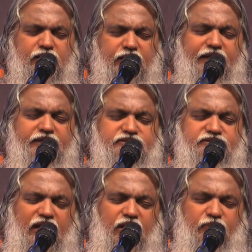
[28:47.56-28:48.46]
right
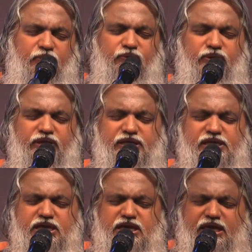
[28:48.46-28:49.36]
now.
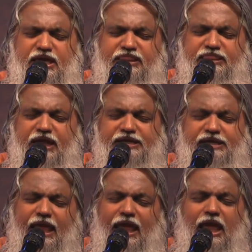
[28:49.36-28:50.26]
In the
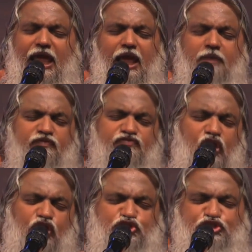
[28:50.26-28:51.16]
name of the
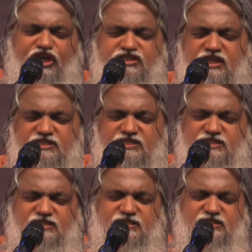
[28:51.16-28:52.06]
Lord
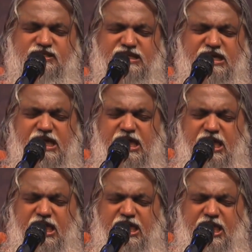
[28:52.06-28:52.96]
Jesus,
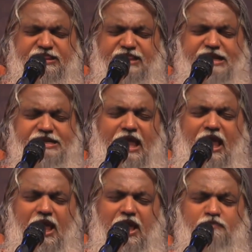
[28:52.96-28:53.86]
in the
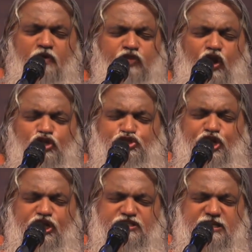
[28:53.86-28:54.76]
name of the Lord
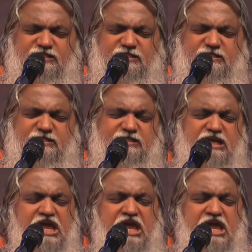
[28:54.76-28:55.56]
Jesus,